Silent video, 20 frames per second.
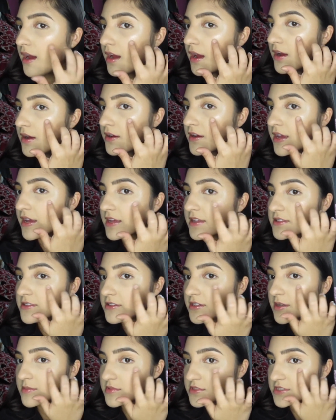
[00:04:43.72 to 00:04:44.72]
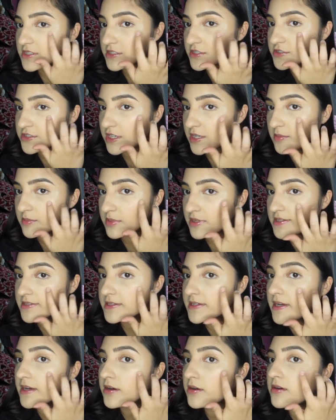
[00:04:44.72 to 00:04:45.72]
Okay, so now I'm just gonna try to blend
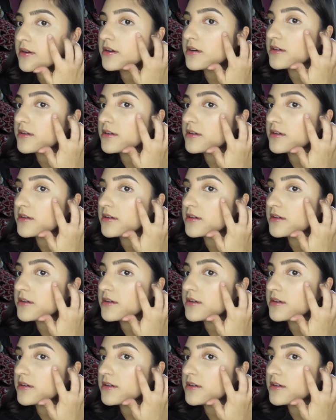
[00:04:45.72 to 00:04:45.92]
it out.